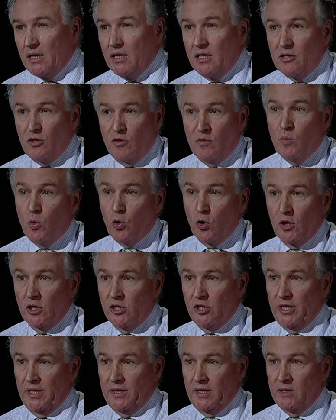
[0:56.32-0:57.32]
like the sort of
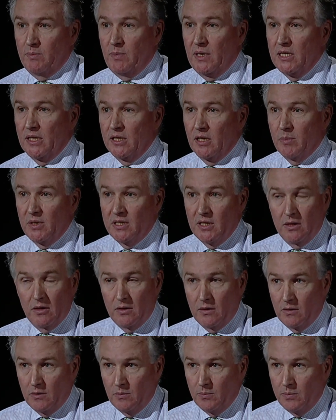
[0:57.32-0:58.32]
mortgage debt that's building up. It's
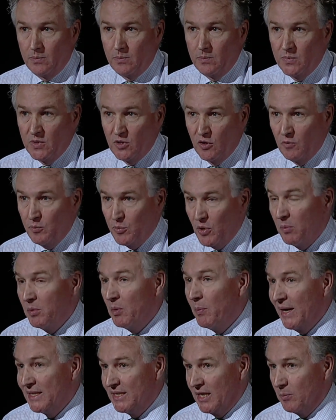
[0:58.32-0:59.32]
another sort of
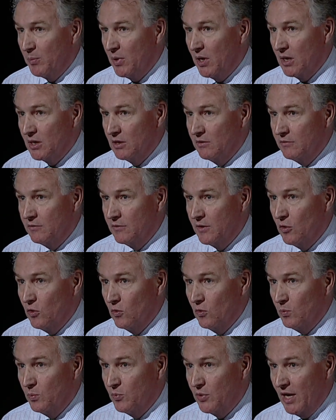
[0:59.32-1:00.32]
problematic part mm -hmm. of mm-hmm. the
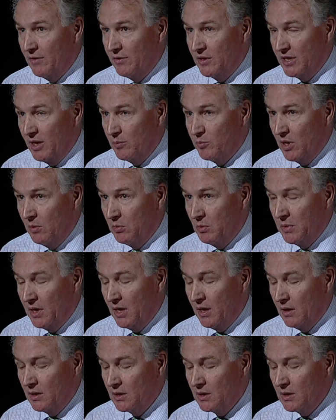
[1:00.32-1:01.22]
whole private debt problem in